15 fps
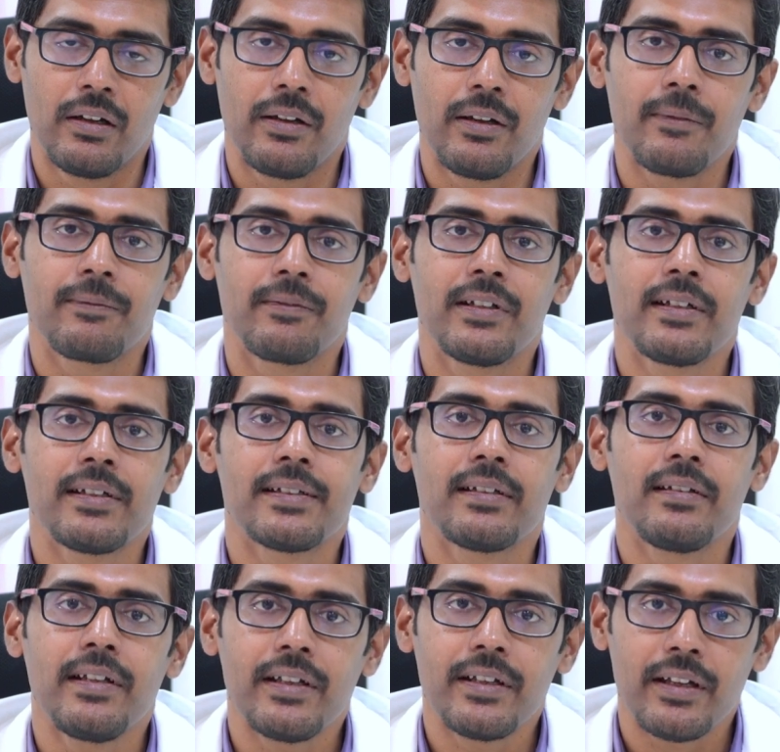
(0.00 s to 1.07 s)
If this
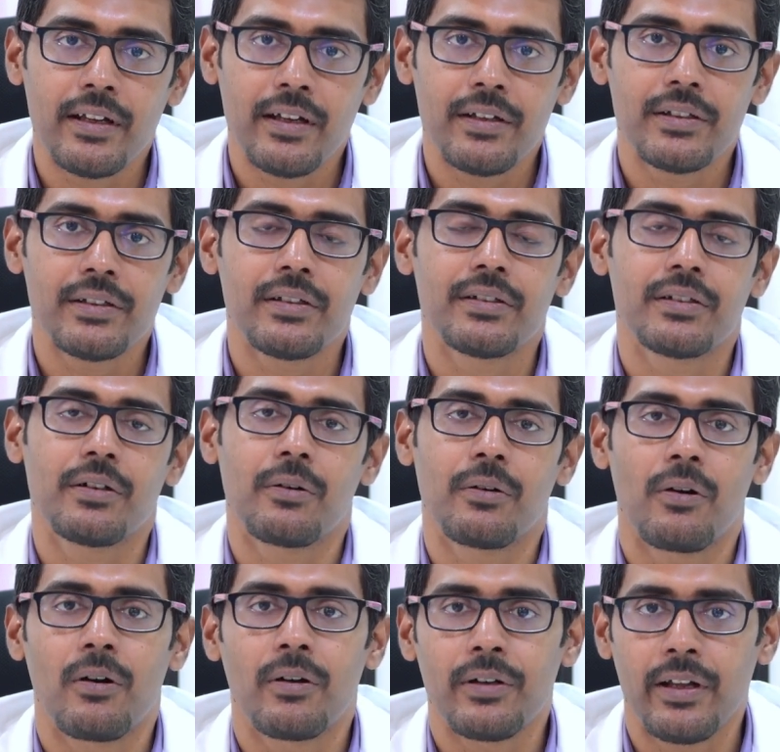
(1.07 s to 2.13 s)
leakage is
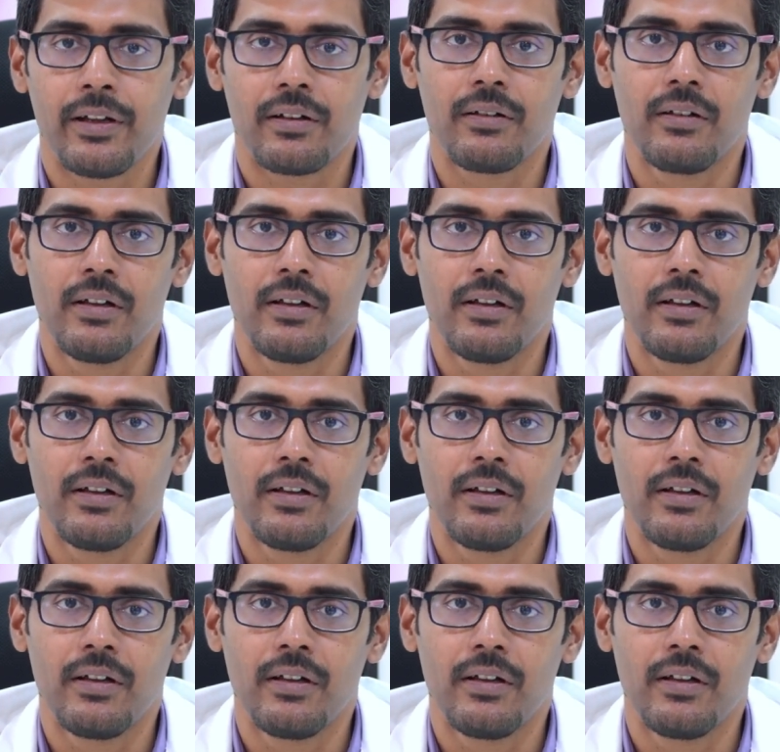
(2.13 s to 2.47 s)
chronic,